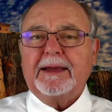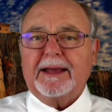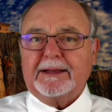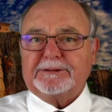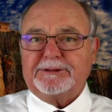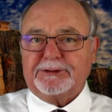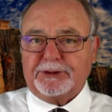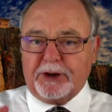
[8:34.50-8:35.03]

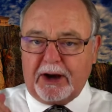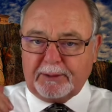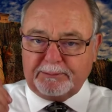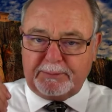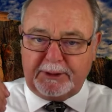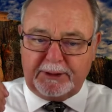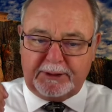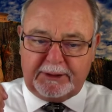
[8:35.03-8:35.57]
it's
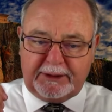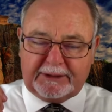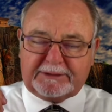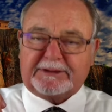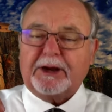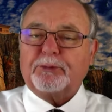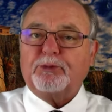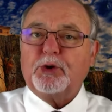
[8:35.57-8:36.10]
Yom
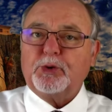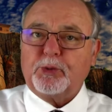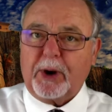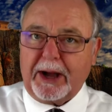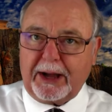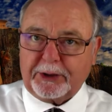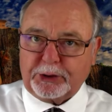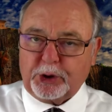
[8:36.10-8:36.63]

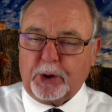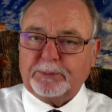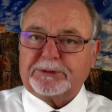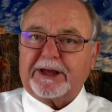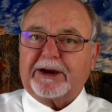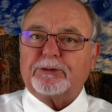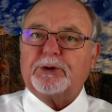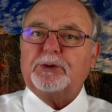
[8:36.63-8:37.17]

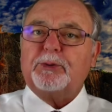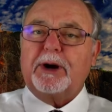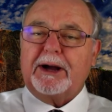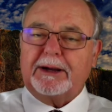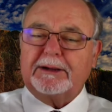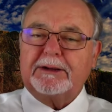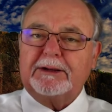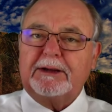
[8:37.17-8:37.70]

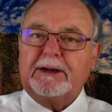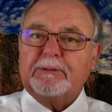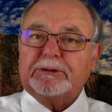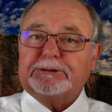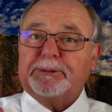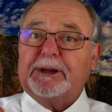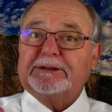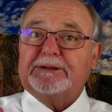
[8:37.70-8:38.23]
Teruah,
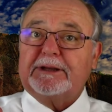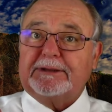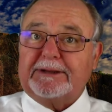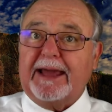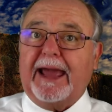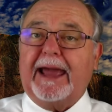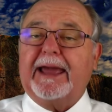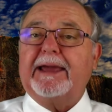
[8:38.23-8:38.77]
which means the
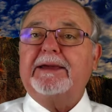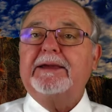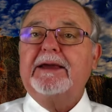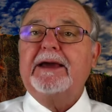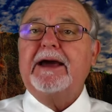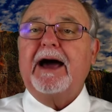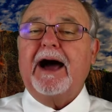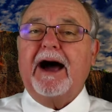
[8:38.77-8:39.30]
day
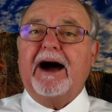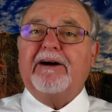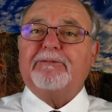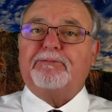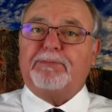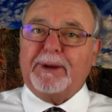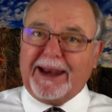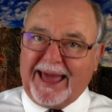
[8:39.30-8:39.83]

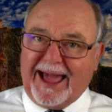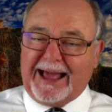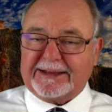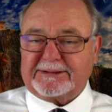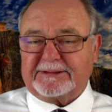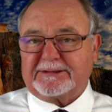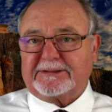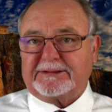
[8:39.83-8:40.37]
of
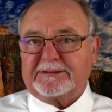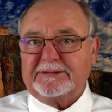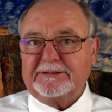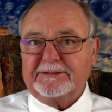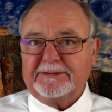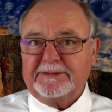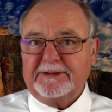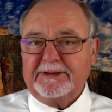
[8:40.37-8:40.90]
blasts,
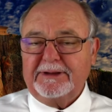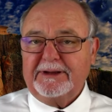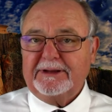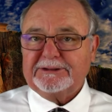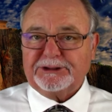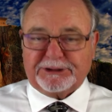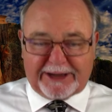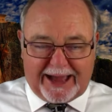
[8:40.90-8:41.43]

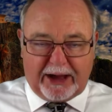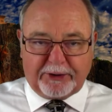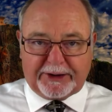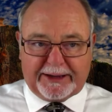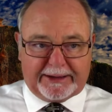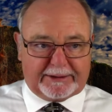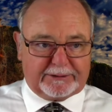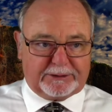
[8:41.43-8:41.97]

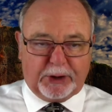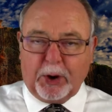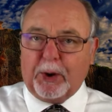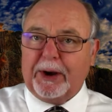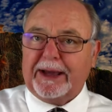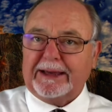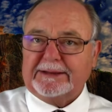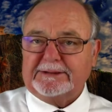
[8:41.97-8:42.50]
shouting,
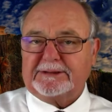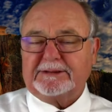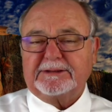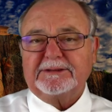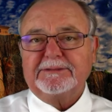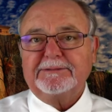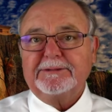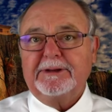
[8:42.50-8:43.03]

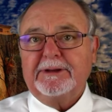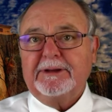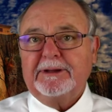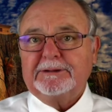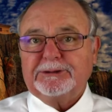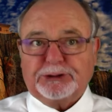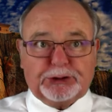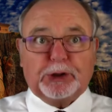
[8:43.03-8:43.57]
noise,
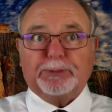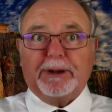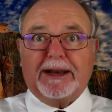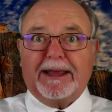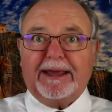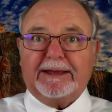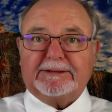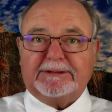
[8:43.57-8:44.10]

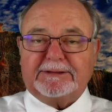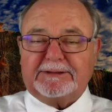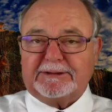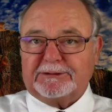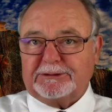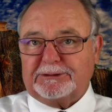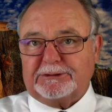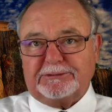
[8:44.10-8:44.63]
jubilees,
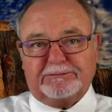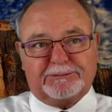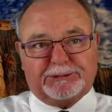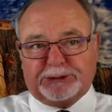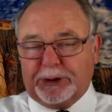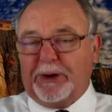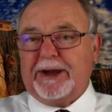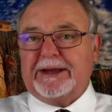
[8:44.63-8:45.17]
and
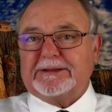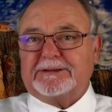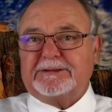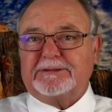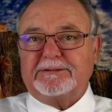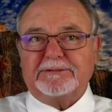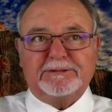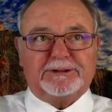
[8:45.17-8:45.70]

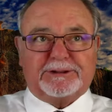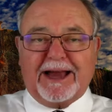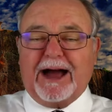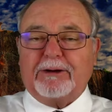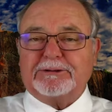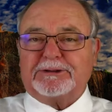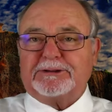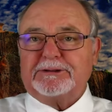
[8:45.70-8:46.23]
joyous
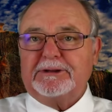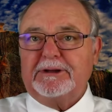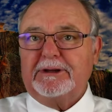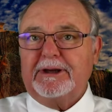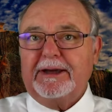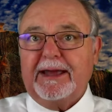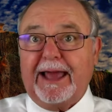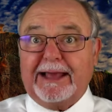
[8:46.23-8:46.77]
shouts,
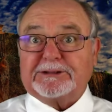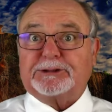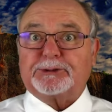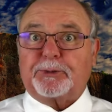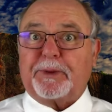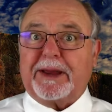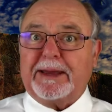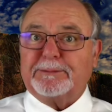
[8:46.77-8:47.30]
and
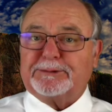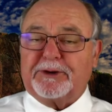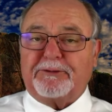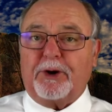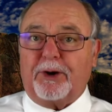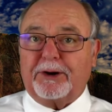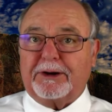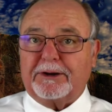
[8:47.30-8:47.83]
screams of
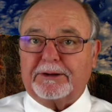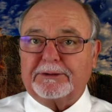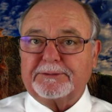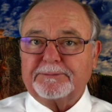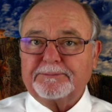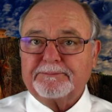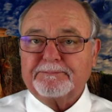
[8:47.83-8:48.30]
horror,